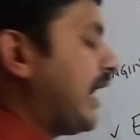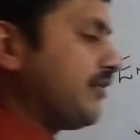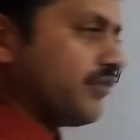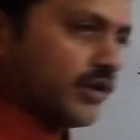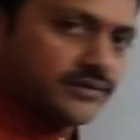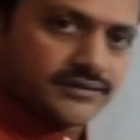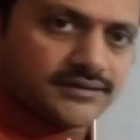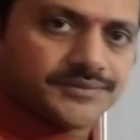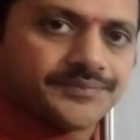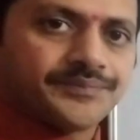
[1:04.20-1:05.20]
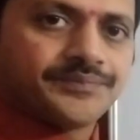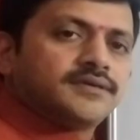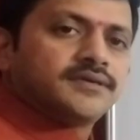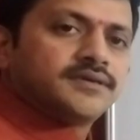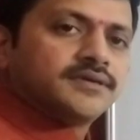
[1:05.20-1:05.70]
Advanced.
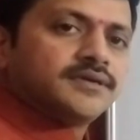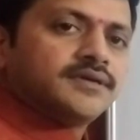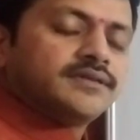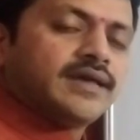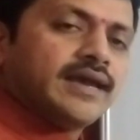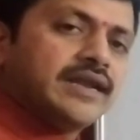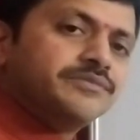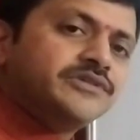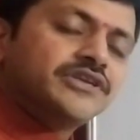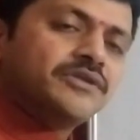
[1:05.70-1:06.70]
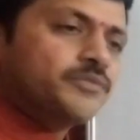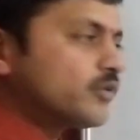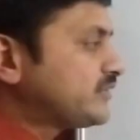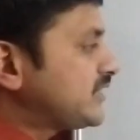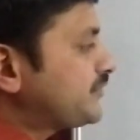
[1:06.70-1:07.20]
The admission
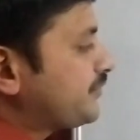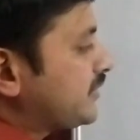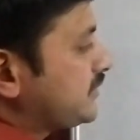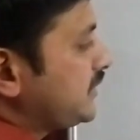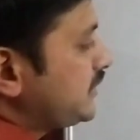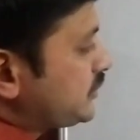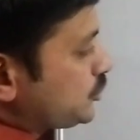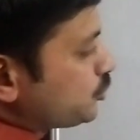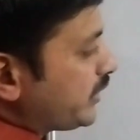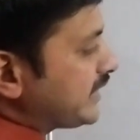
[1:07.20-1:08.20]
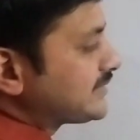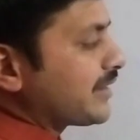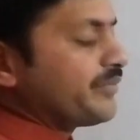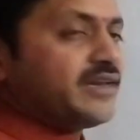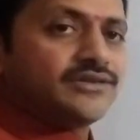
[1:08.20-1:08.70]
process for these two
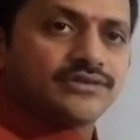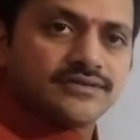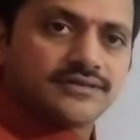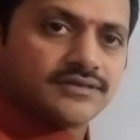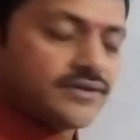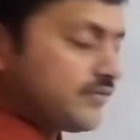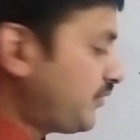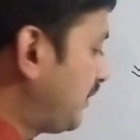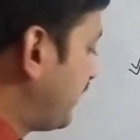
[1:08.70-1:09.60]
examinations will